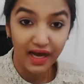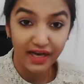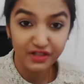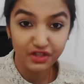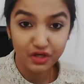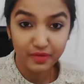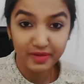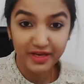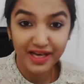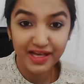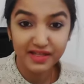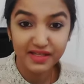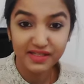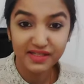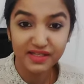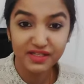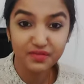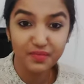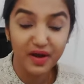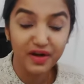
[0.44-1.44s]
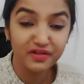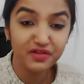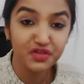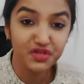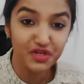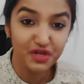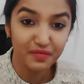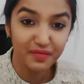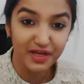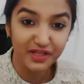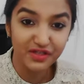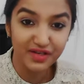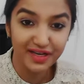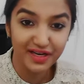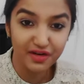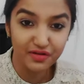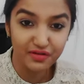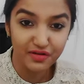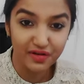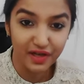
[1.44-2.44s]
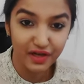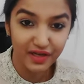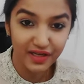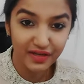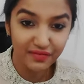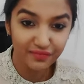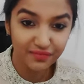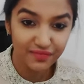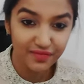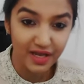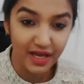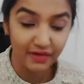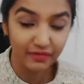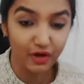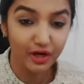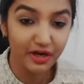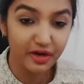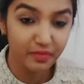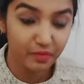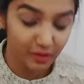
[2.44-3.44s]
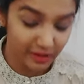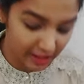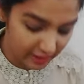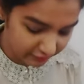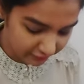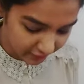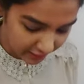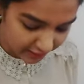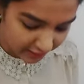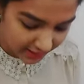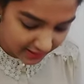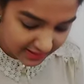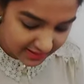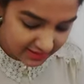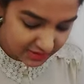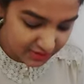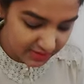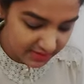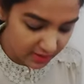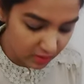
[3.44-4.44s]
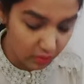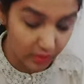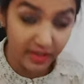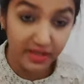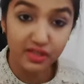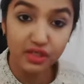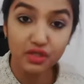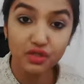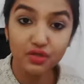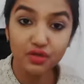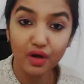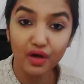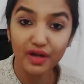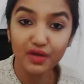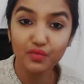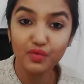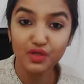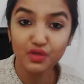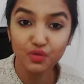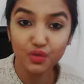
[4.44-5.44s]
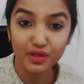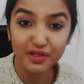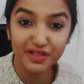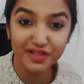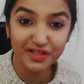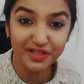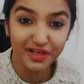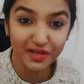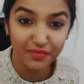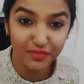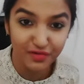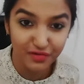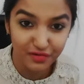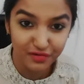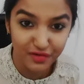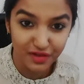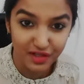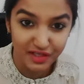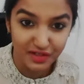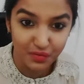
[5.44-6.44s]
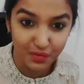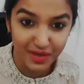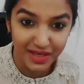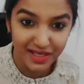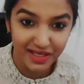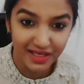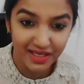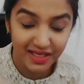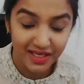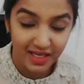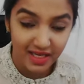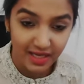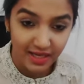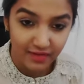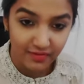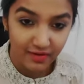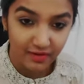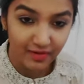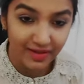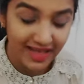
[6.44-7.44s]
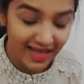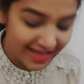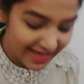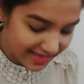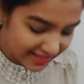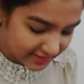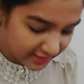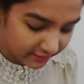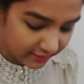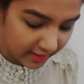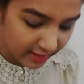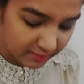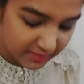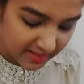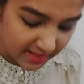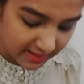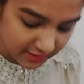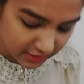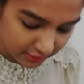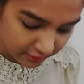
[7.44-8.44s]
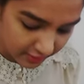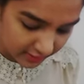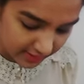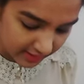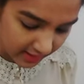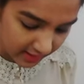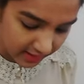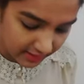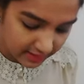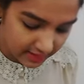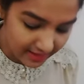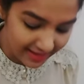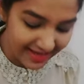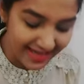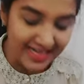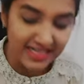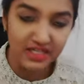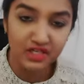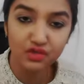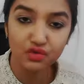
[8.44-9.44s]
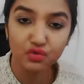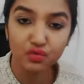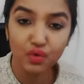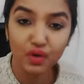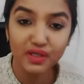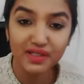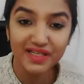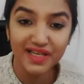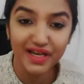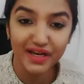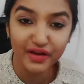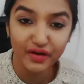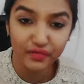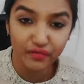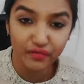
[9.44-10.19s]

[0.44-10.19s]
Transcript: Hi gentlemen, this is Marishi on my channel Chulaka. I've already pulled out 5 cards to see what is the story which wanted to come through for this week. We've got the Ace of Cups as your first card, Ace of Swords in